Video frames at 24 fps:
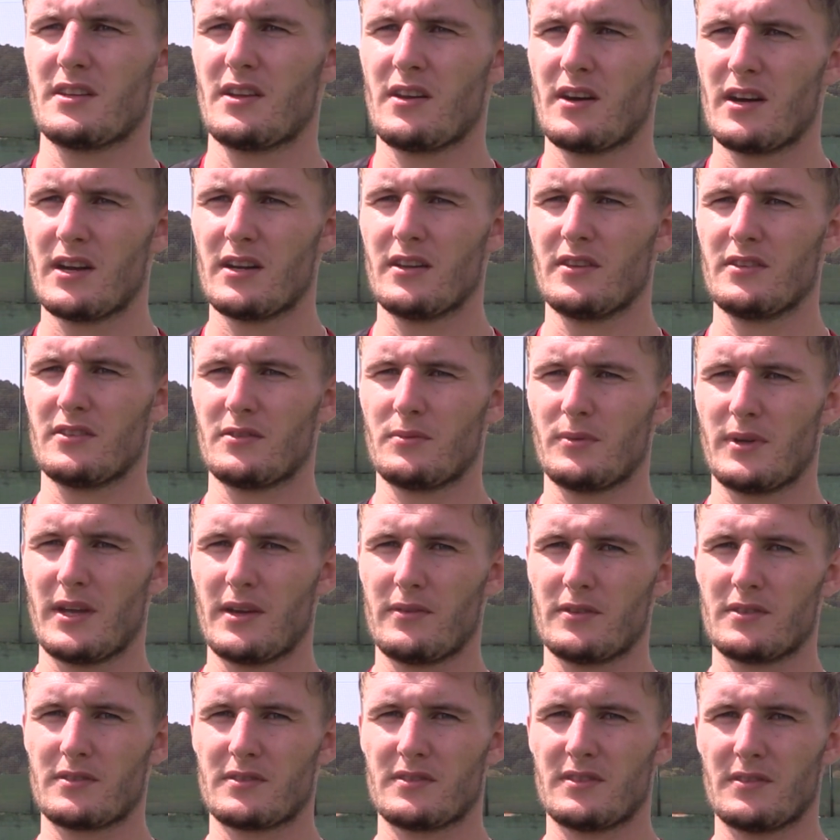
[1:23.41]
in Ireland, and we
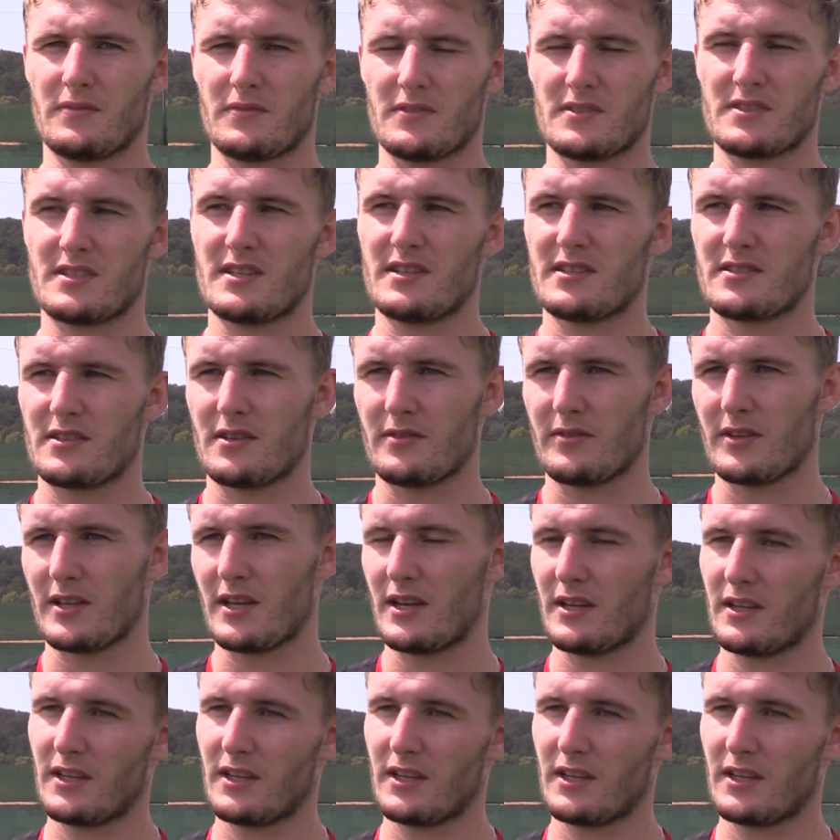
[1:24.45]
have a different season over there,